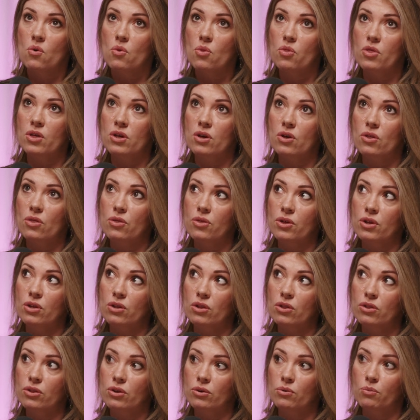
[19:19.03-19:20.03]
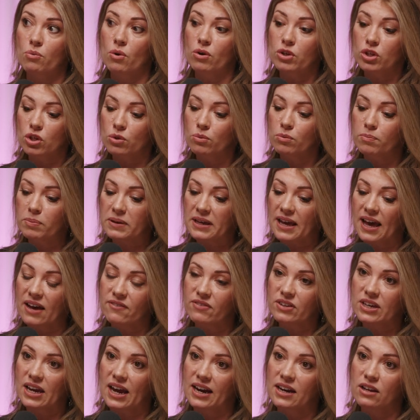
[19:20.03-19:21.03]
the what you would be
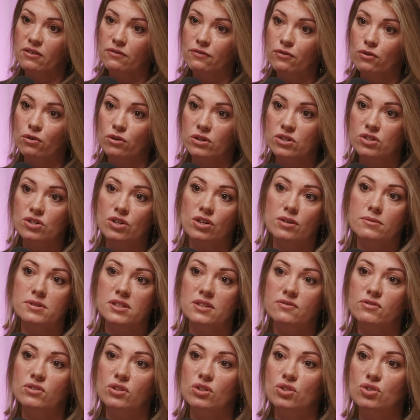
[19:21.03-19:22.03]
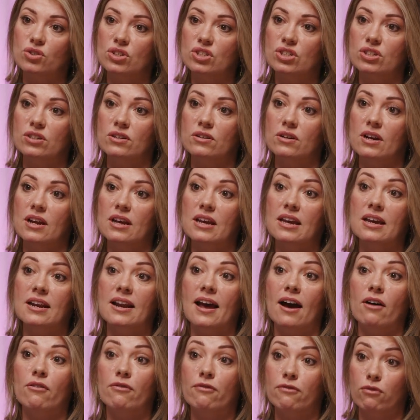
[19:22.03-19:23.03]
advocating for in terms of nutrition in
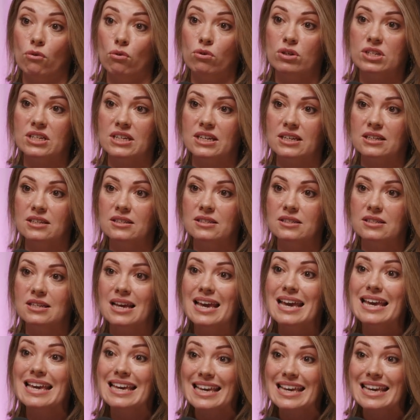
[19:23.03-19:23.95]
our 40s